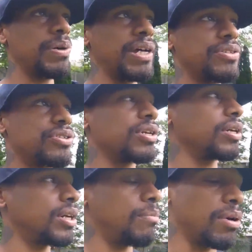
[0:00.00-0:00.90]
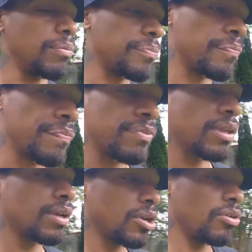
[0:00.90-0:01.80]
page is gonna come up,
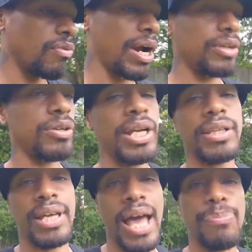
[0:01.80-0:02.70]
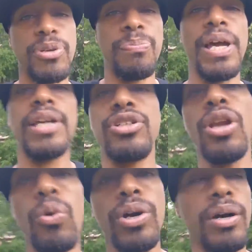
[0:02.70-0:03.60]
right? You let the capture page
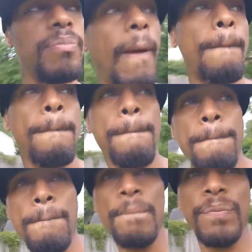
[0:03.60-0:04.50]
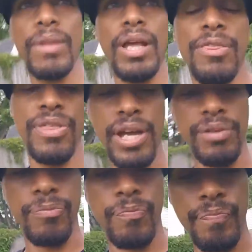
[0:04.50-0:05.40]
load up, and
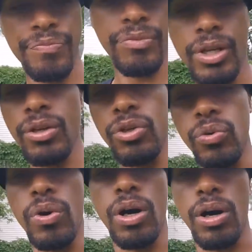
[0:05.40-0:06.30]
then you